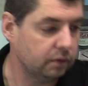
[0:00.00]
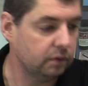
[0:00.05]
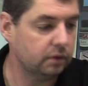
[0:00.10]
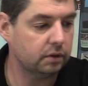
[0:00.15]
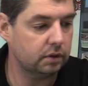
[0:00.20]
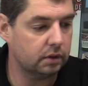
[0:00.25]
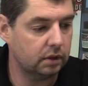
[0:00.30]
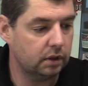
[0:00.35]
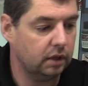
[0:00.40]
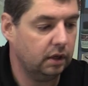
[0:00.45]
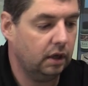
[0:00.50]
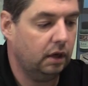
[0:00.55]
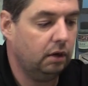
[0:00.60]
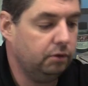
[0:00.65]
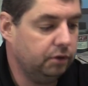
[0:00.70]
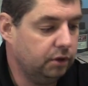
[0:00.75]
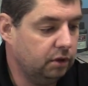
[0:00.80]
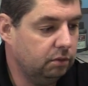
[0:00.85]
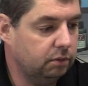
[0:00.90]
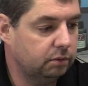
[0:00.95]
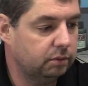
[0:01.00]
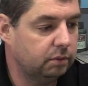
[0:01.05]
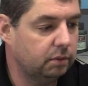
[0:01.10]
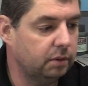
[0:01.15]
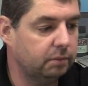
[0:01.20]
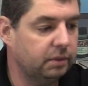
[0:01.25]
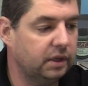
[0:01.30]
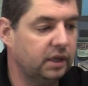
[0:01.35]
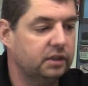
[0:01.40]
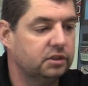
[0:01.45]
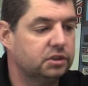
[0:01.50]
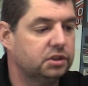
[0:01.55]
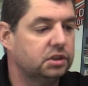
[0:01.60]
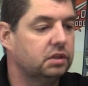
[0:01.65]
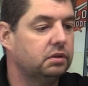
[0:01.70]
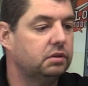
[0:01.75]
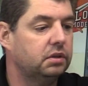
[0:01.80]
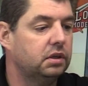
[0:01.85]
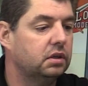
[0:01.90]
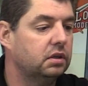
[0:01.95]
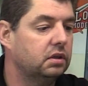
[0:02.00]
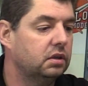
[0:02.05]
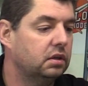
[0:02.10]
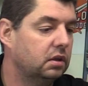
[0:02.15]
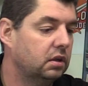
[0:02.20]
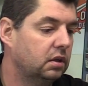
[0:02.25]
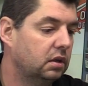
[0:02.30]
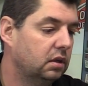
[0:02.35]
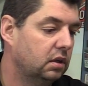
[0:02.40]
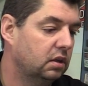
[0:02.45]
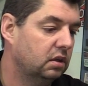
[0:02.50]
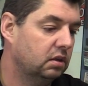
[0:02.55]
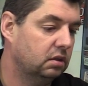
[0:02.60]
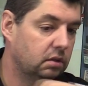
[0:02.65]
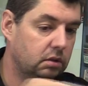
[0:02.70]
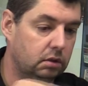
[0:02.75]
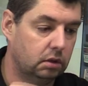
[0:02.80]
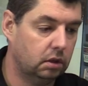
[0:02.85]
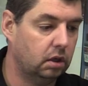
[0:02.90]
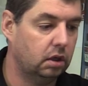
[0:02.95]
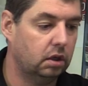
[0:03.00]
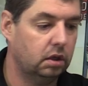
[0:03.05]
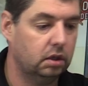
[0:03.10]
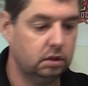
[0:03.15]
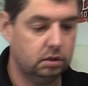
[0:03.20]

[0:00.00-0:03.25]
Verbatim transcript: on. Hold on, we might be able to show you. Oh,